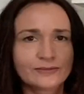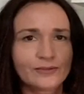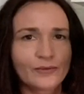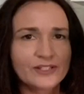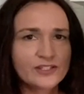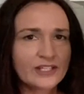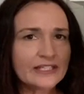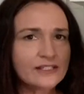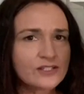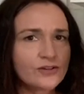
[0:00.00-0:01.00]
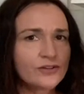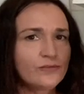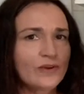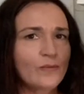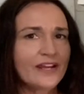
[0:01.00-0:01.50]
Once the lid's
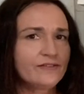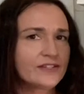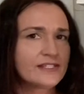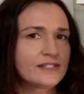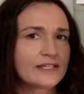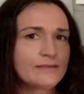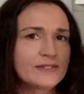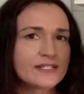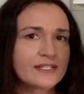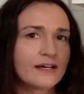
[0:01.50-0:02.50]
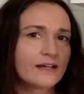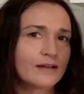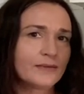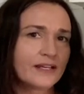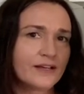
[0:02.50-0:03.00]
on, we wait for the steam to start
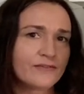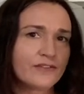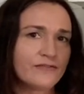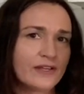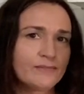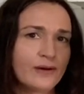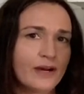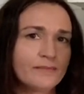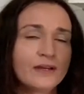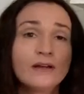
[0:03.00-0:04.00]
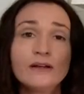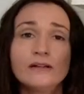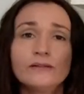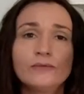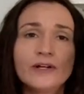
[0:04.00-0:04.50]
coming out of the vent pipe.
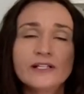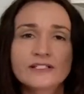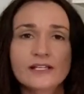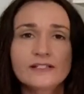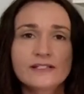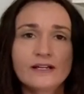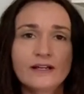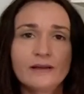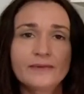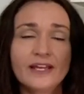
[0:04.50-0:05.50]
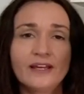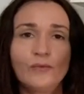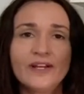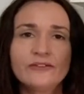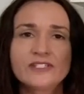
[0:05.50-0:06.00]
When it does start coming out
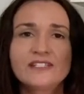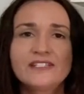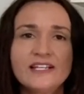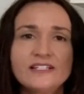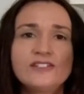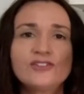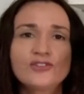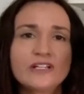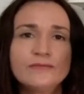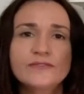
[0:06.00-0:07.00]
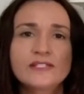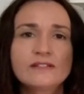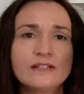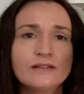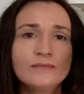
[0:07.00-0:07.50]
and we have a steady stream of
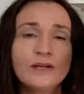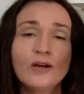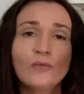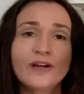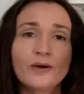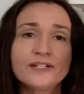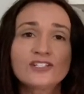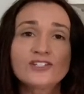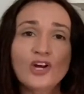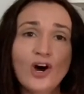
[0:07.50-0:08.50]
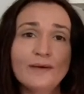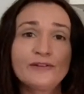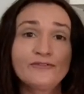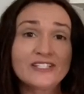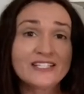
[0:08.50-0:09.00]
steam, we're going to time
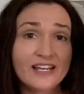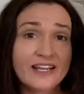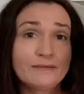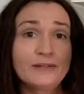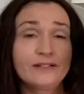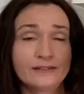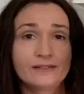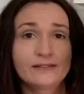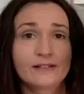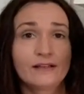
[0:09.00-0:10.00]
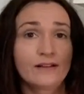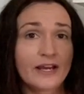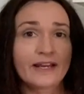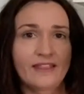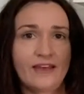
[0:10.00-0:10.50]
it for 10 minutes
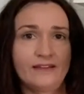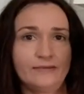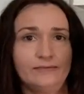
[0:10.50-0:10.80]
like that.